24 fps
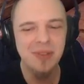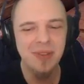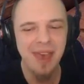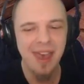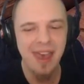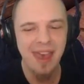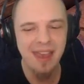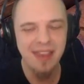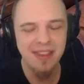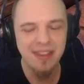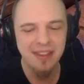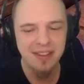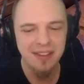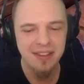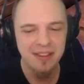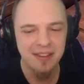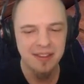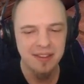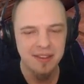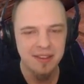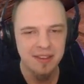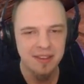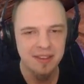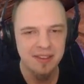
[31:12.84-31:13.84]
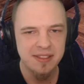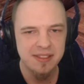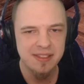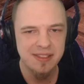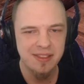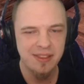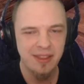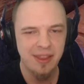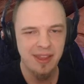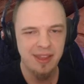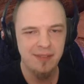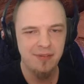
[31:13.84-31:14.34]
Do that.
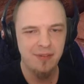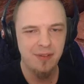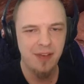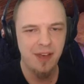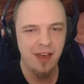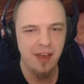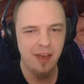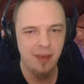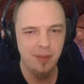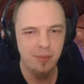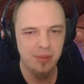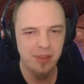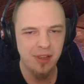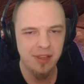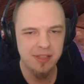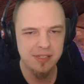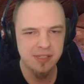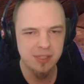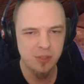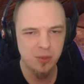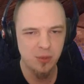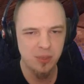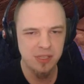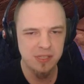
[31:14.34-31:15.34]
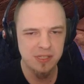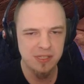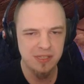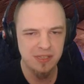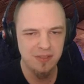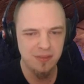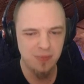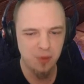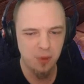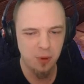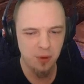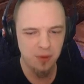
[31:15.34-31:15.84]
Still have uh, plus 3
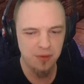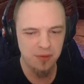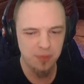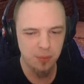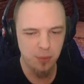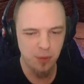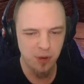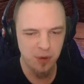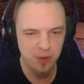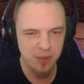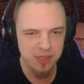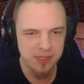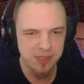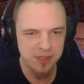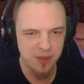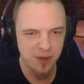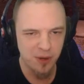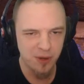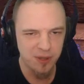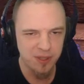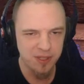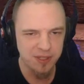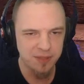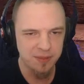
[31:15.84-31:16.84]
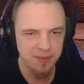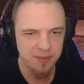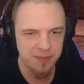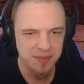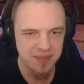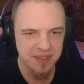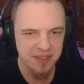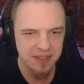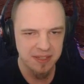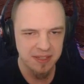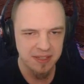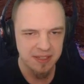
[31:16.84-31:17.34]
C4 from where we started.
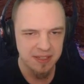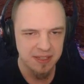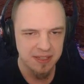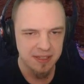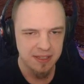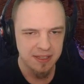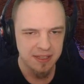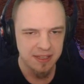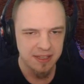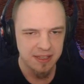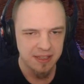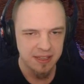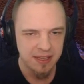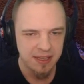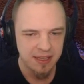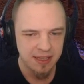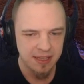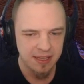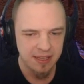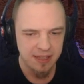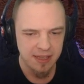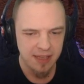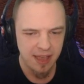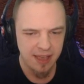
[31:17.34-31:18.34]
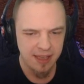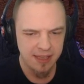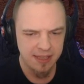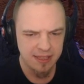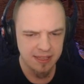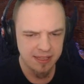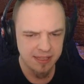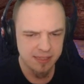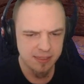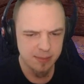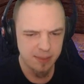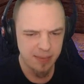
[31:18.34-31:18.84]
And then
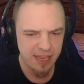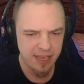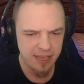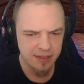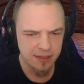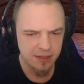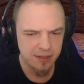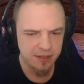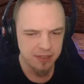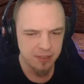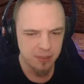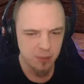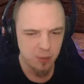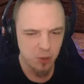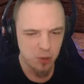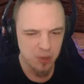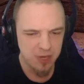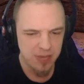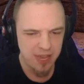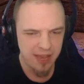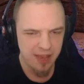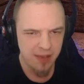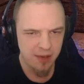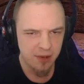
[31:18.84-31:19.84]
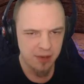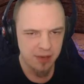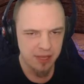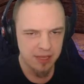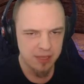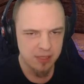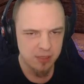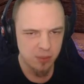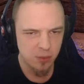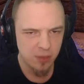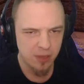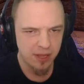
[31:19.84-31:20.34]
I can expand a little more now
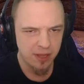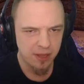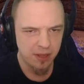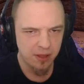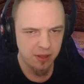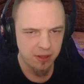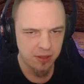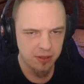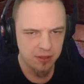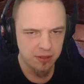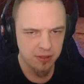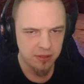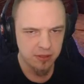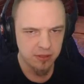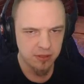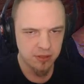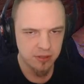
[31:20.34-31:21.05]
as well.